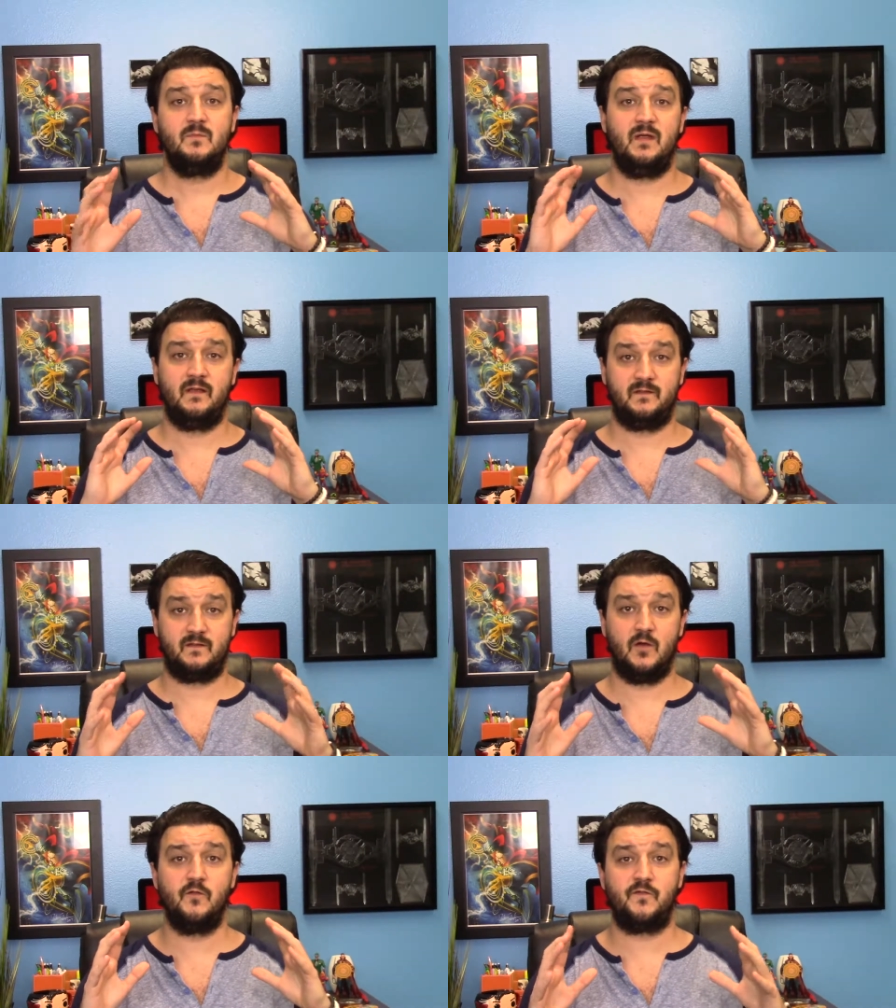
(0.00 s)
because
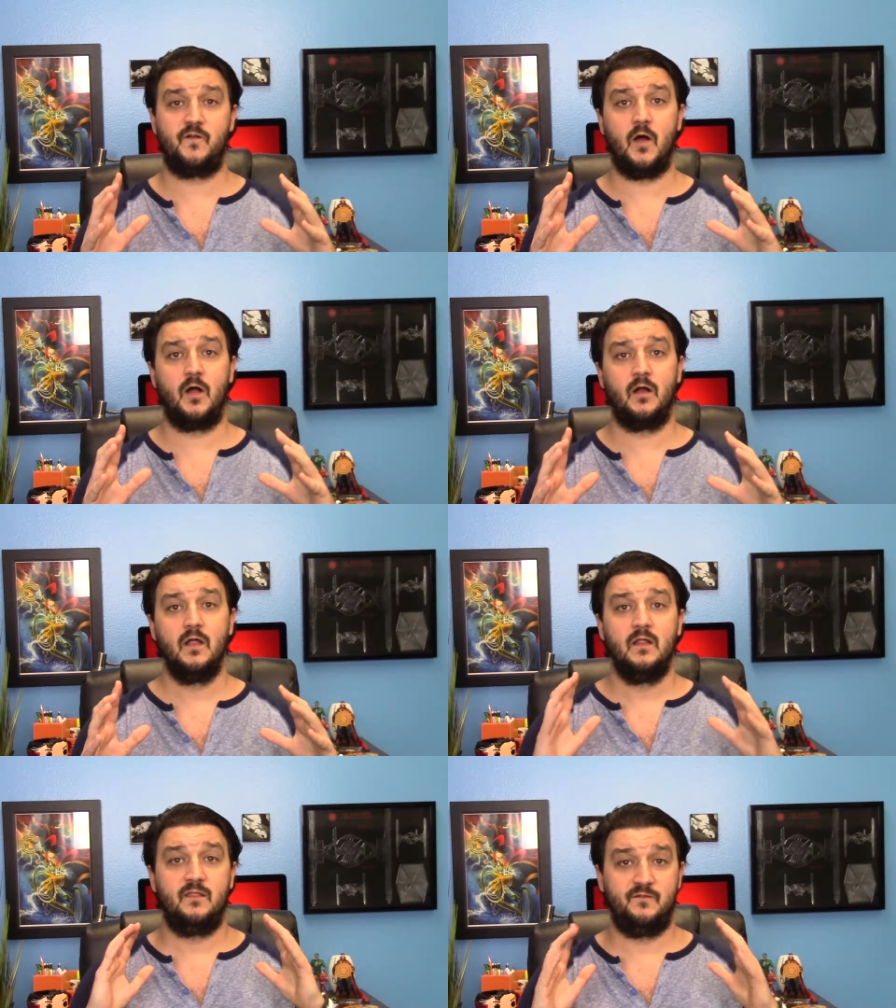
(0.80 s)
so
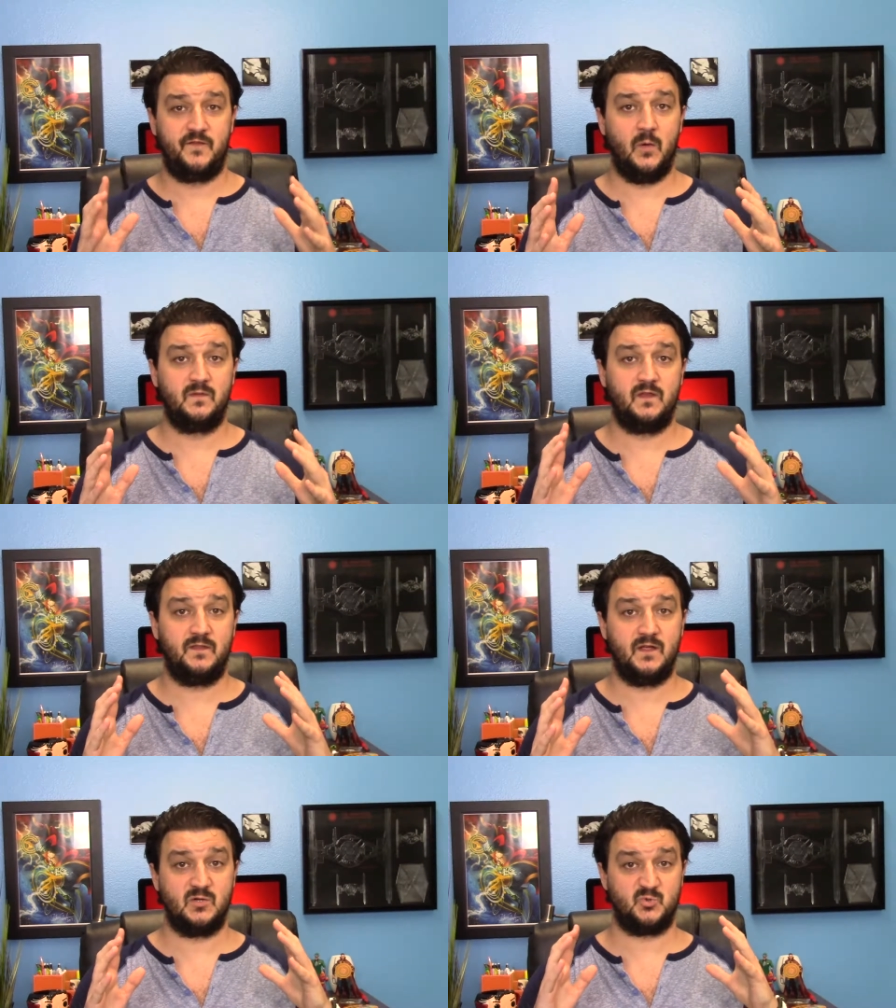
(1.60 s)
far the films
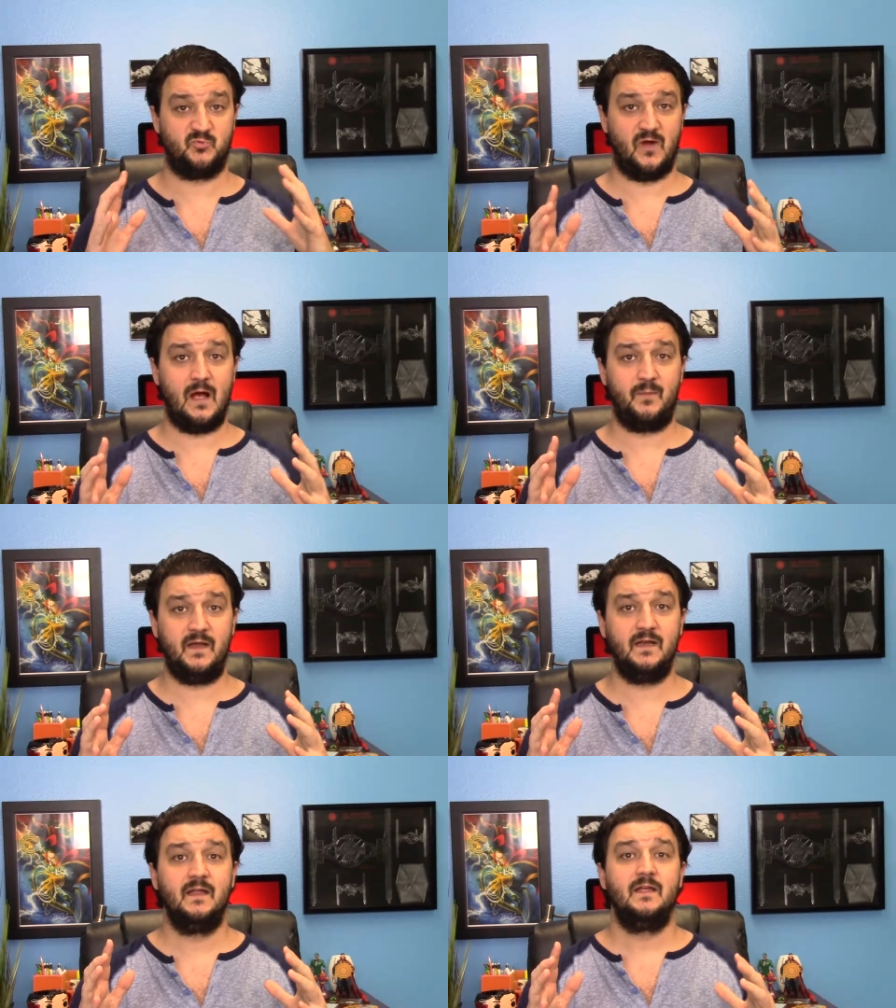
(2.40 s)
that they're
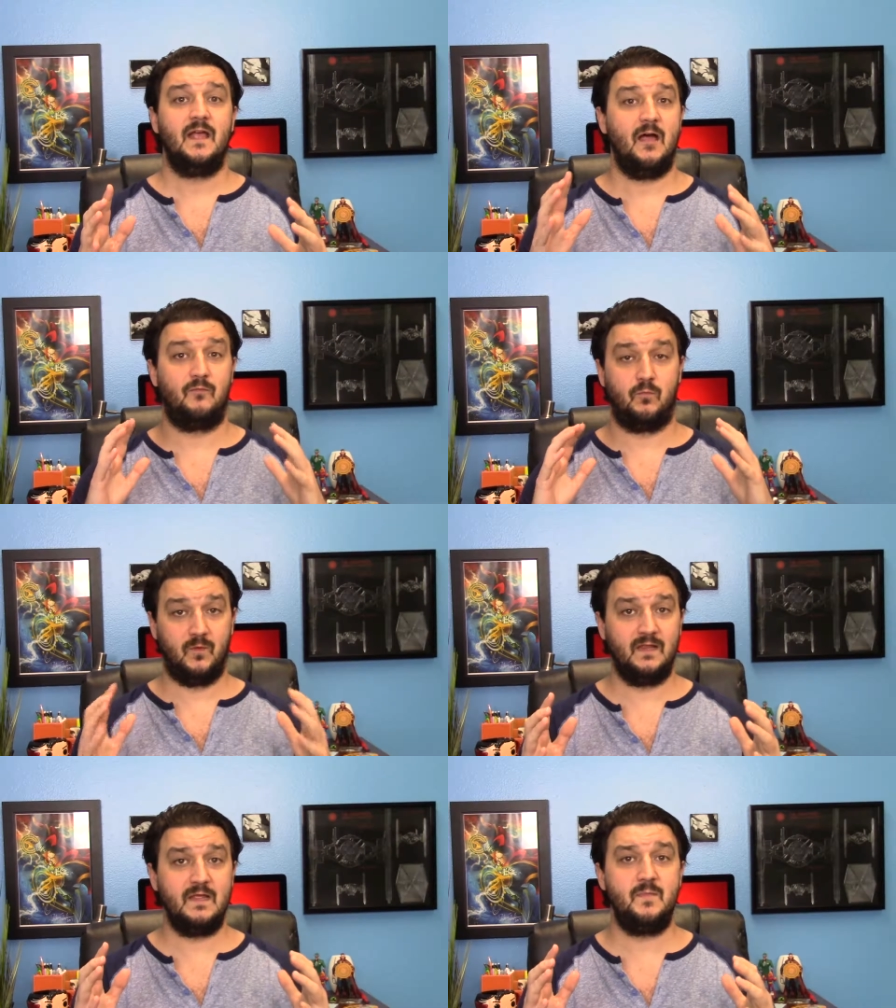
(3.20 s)
dropping have
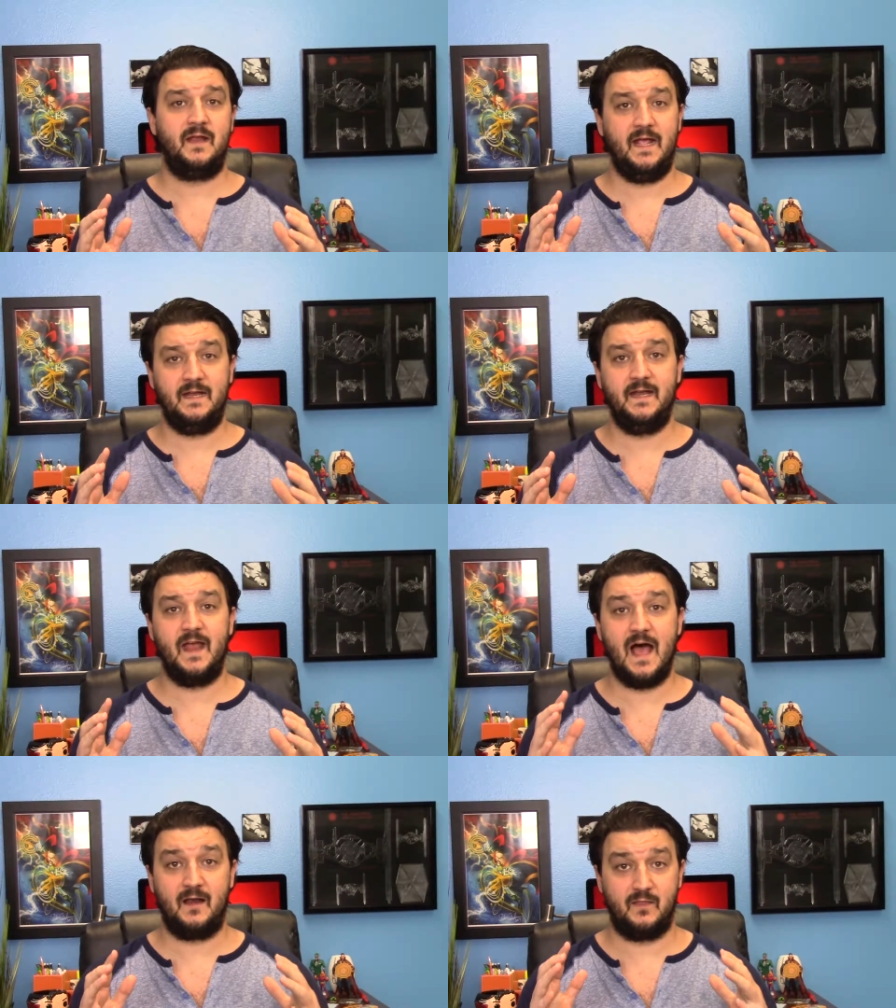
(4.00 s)
really been hitting
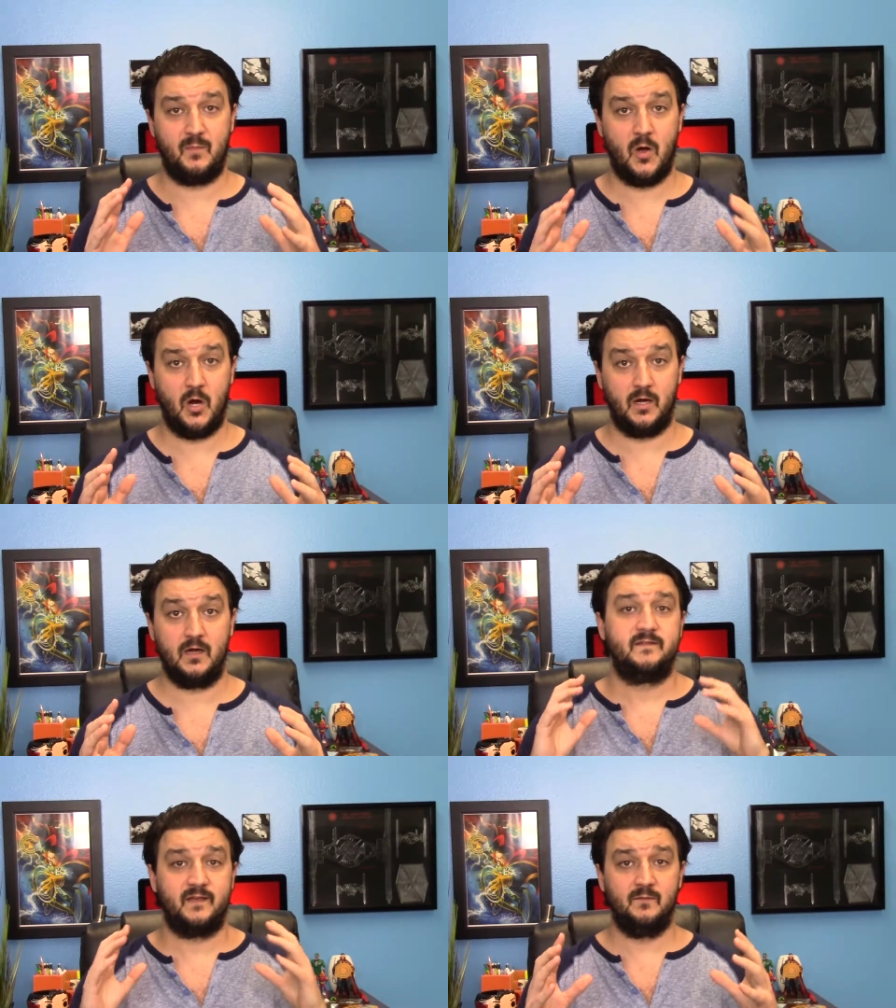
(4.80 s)
it out of the park.
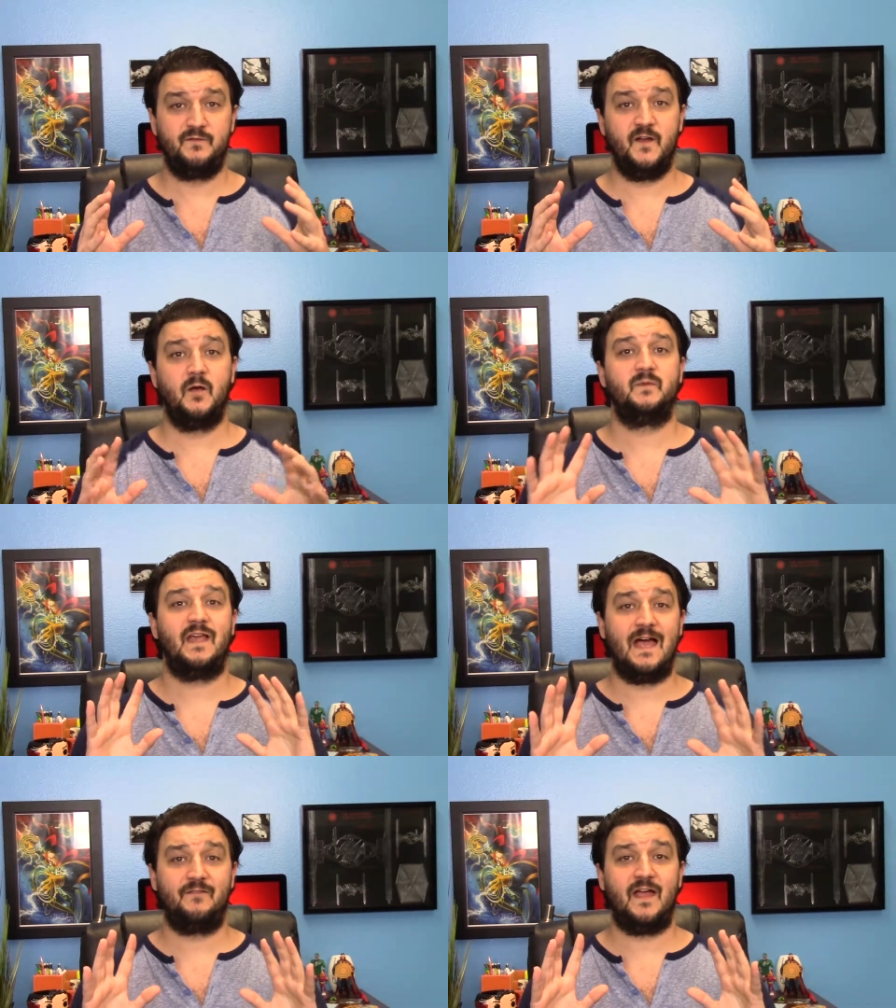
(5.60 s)
Some films
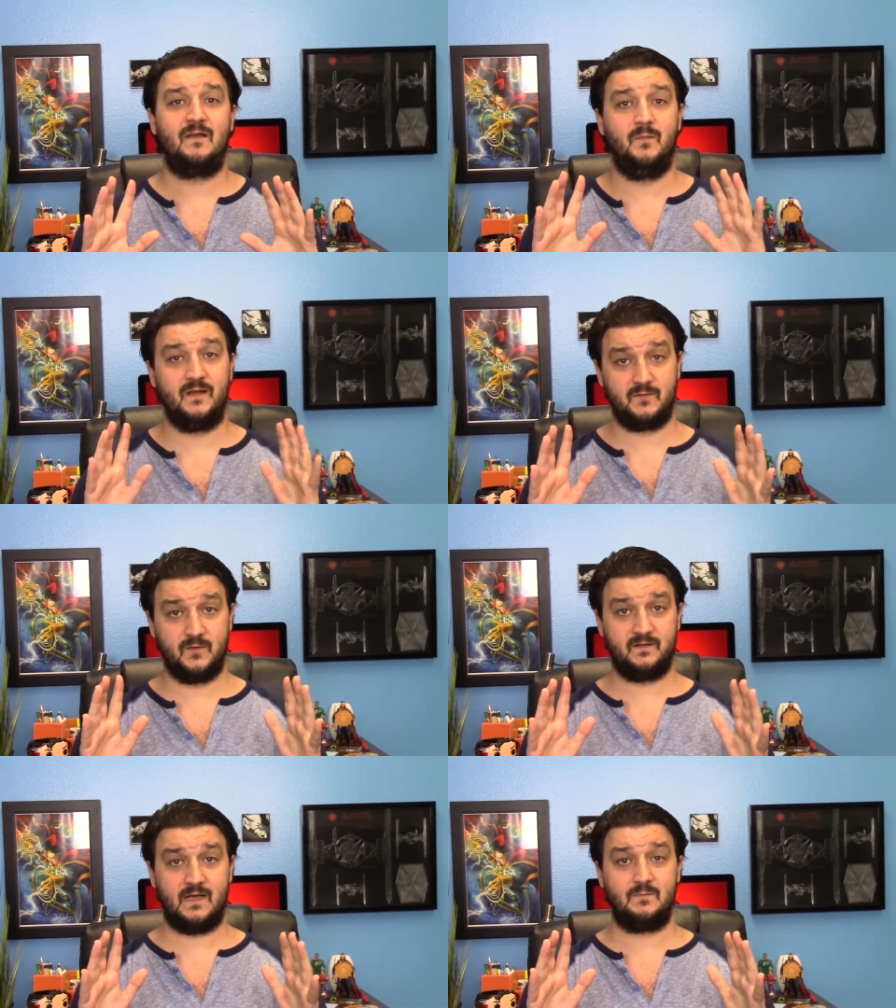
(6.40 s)
have had mixed
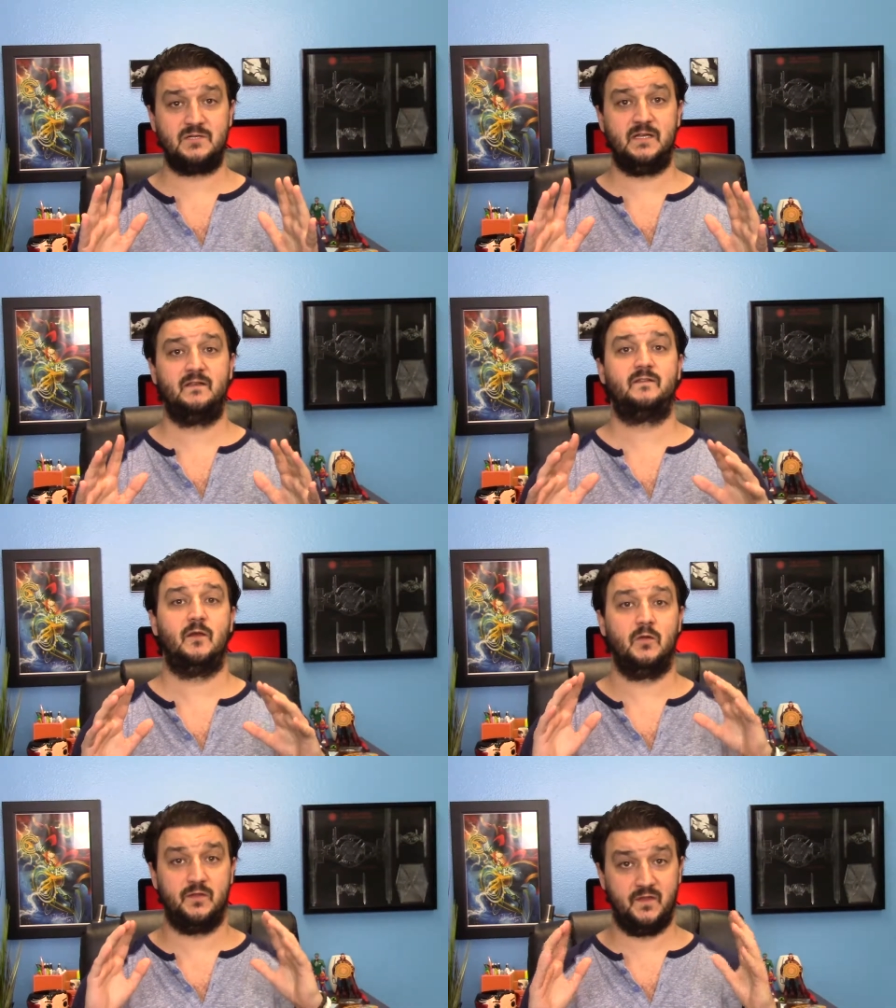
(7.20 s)
reception,
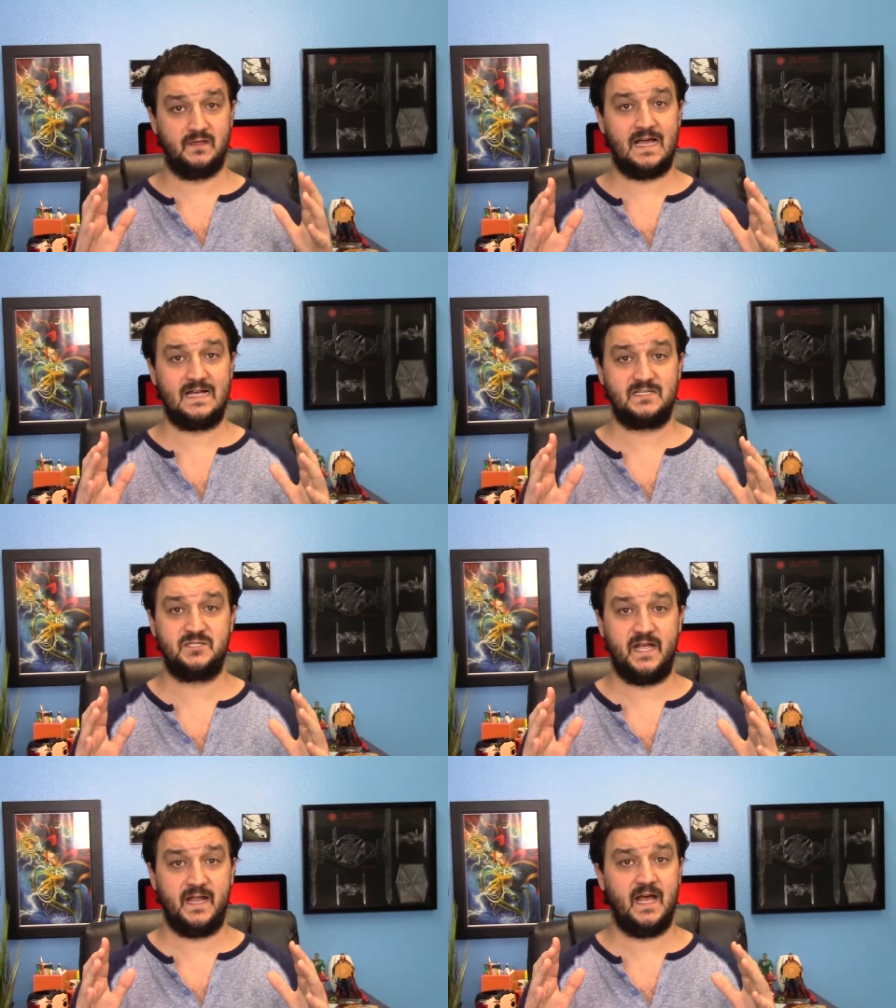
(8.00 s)
so The Last
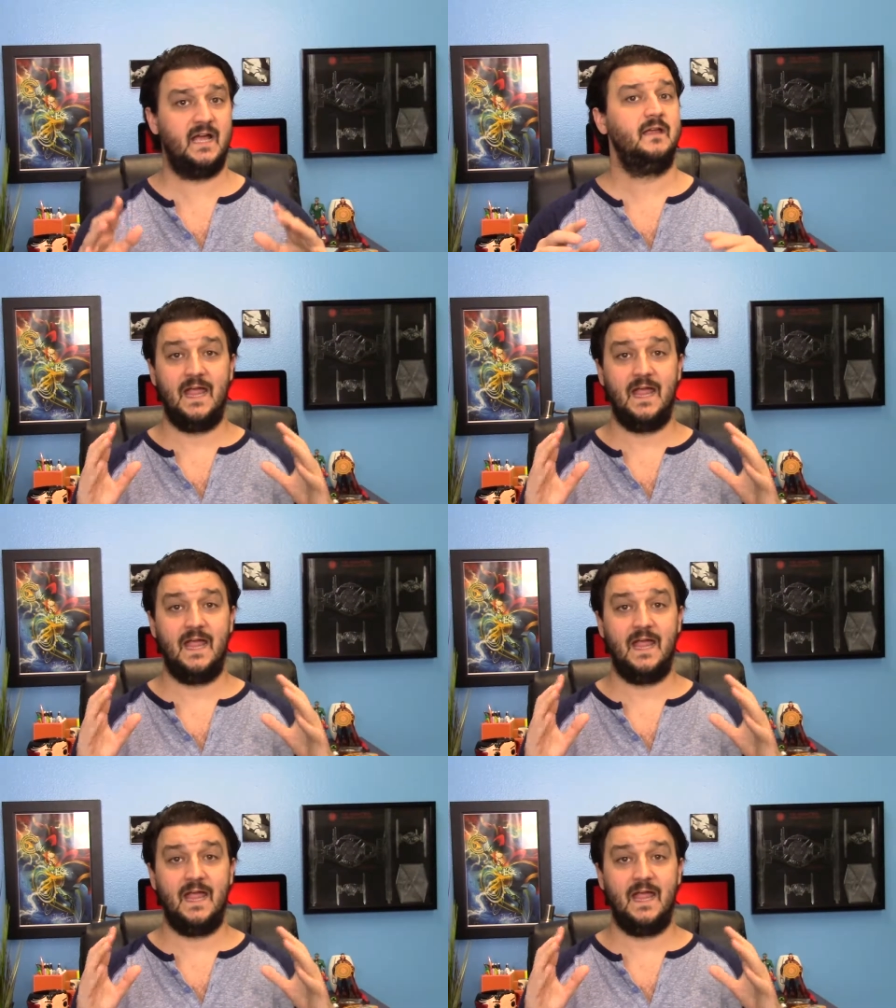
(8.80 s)
Jedi,